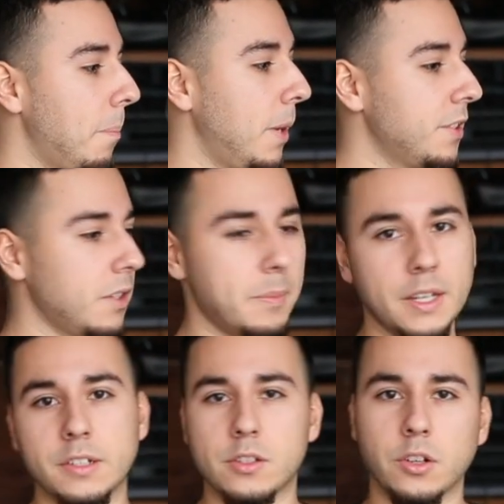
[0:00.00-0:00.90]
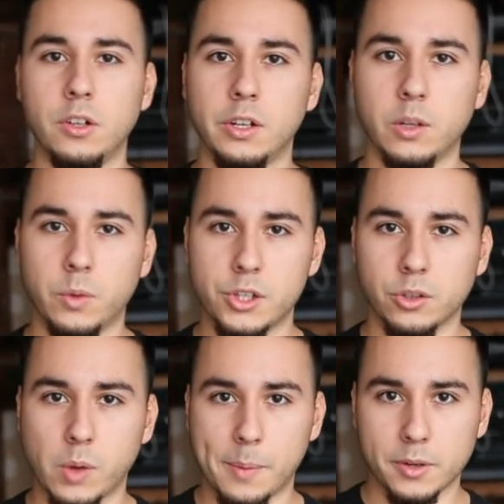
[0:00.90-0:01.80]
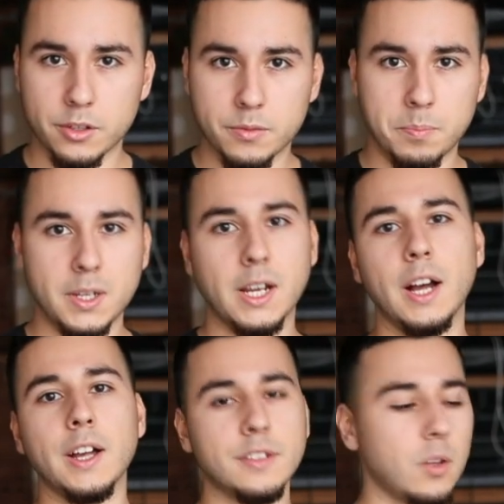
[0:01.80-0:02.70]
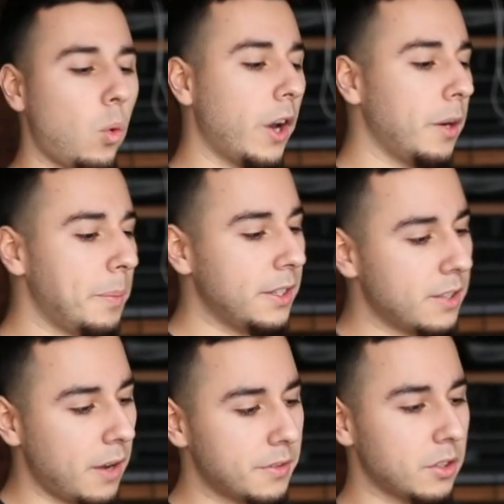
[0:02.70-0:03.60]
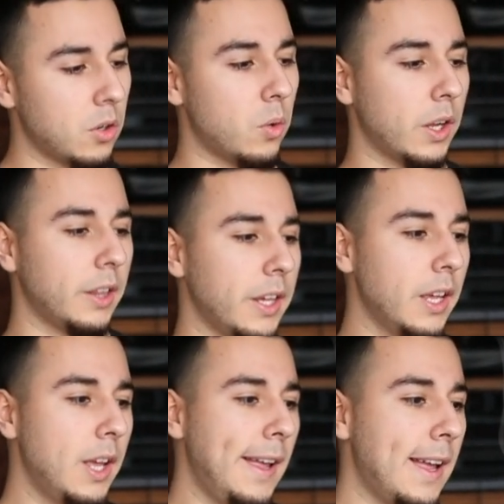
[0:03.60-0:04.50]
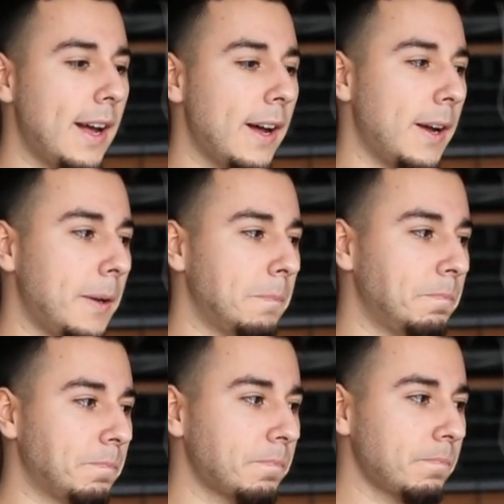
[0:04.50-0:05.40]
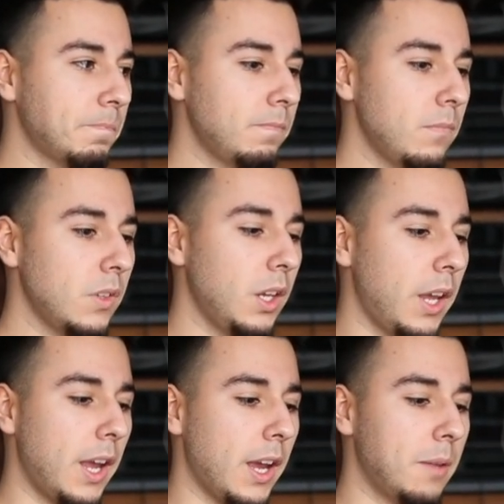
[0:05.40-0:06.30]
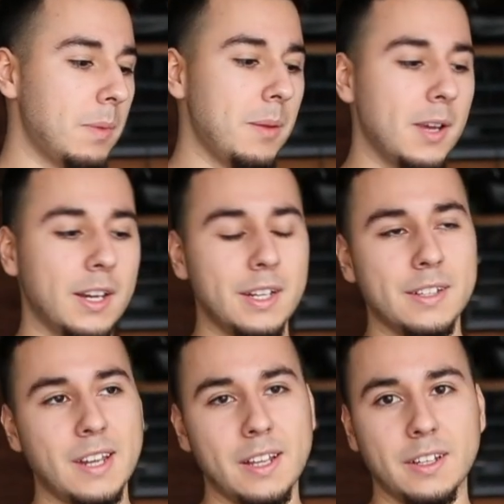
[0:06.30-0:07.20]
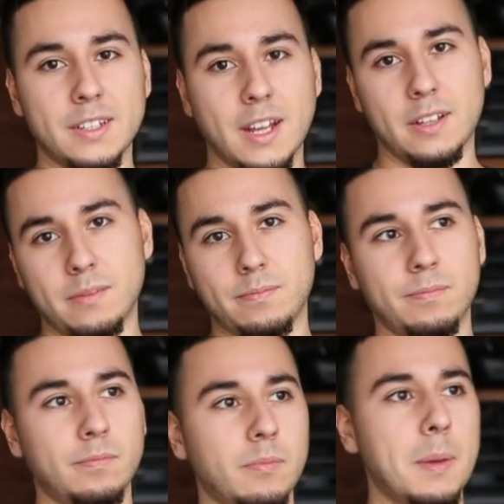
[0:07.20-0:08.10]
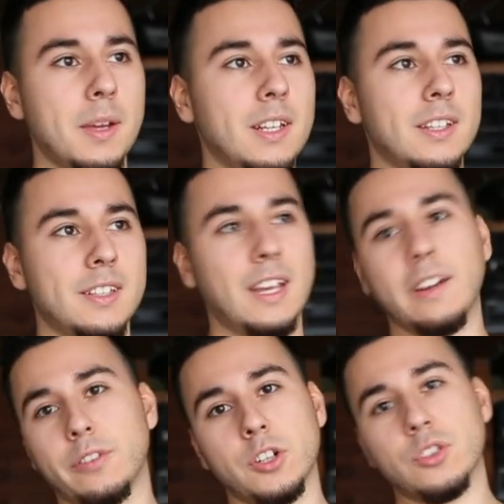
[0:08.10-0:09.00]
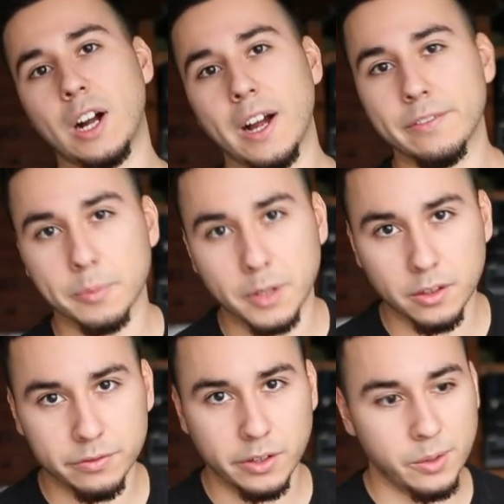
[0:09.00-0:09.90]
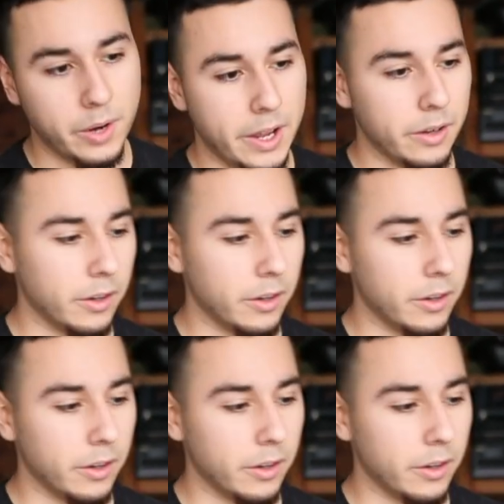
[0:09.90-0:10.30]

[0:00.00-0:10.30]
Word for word: basically makes it so you don't need windshield wipers because the water beads off so quickly. And maybe I need to take this out. Maybe I need to take it for a drive or be on the freeway,